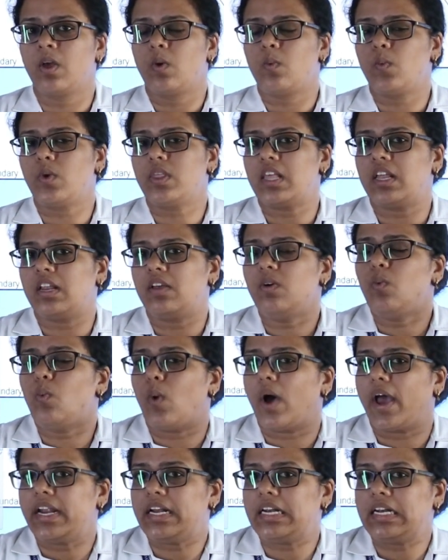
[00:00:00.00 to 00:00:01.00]
when the
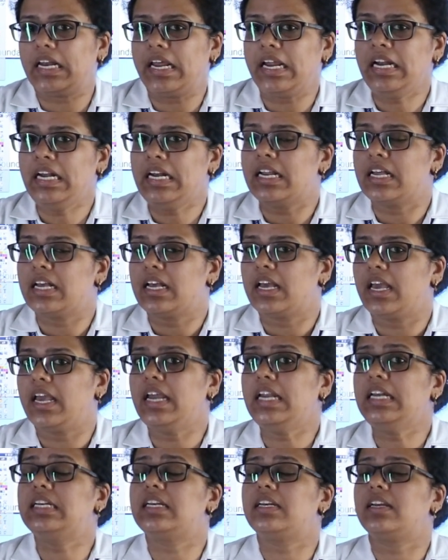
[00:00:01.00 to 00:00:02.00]
white light
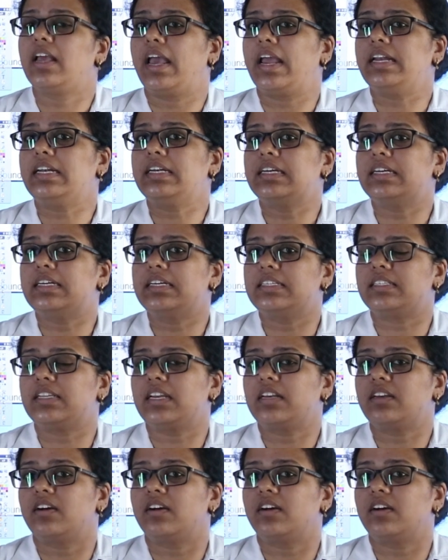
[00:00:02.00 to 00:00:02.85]
it enters it,